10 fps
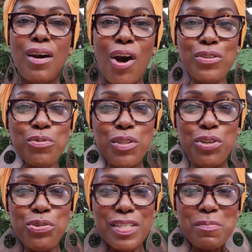Also in the
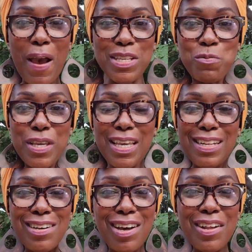news this past week,
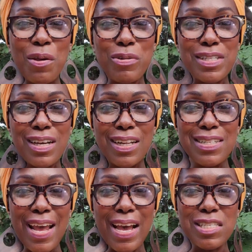in Ghana, there was the Ghana
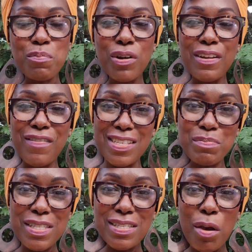Diaspora
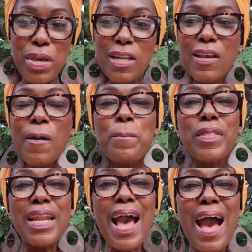Investment Summit
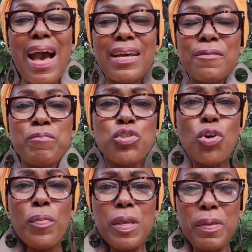that had
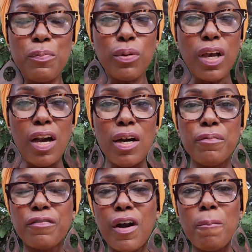so many people come
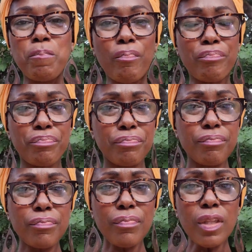from
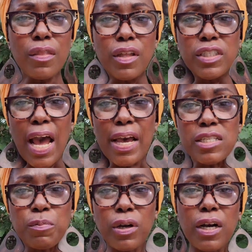the
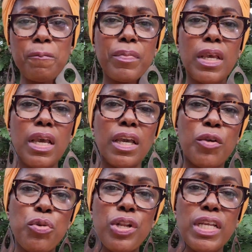diaspora
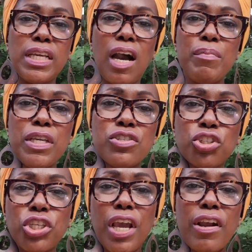community coming to
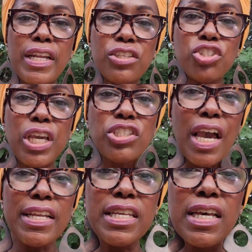share and exchange
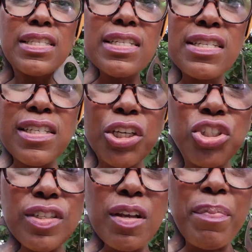ideas and
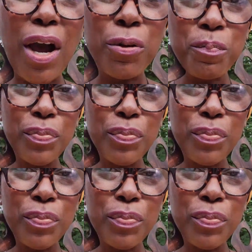discussions about